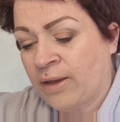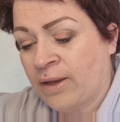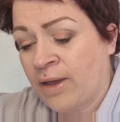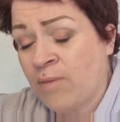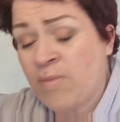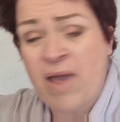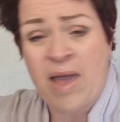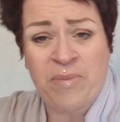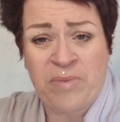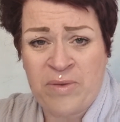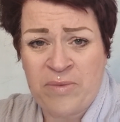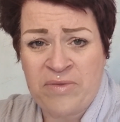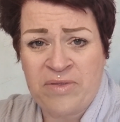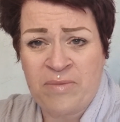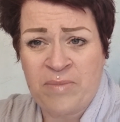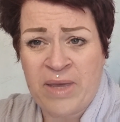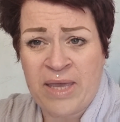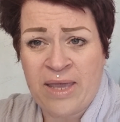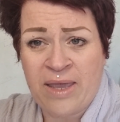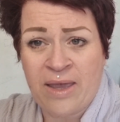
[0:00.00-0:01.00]
I'm happy with the
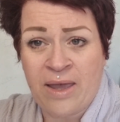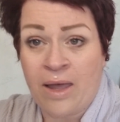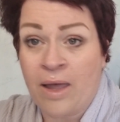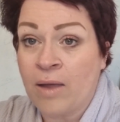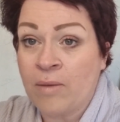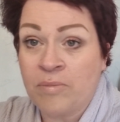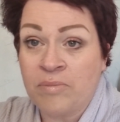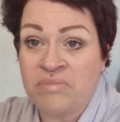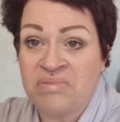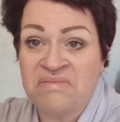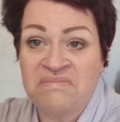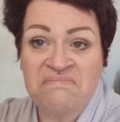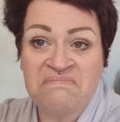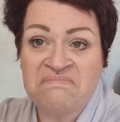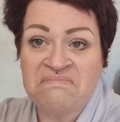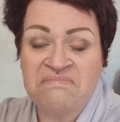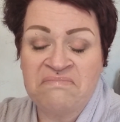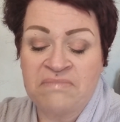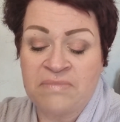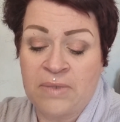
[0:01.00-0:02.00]
makeup.
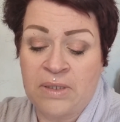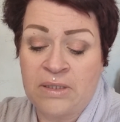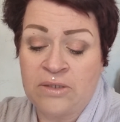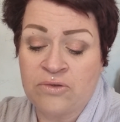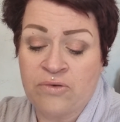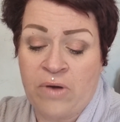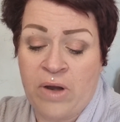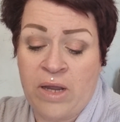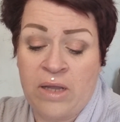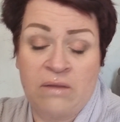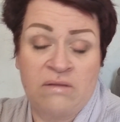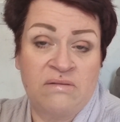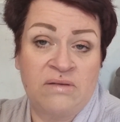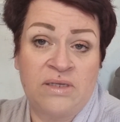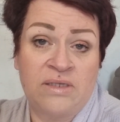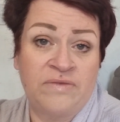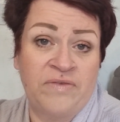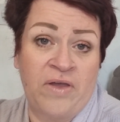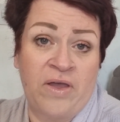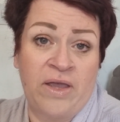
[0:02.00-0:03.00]
It's great.
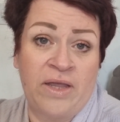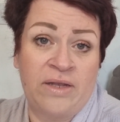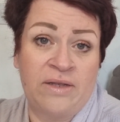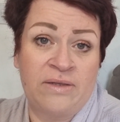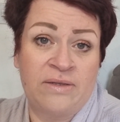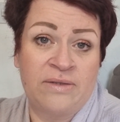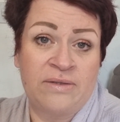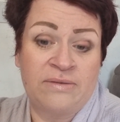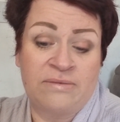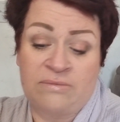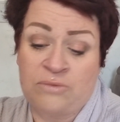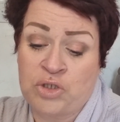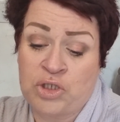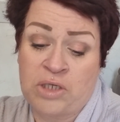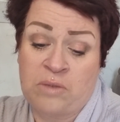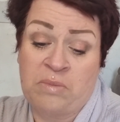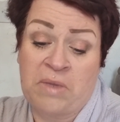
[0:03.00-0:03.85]
It's fine. Shein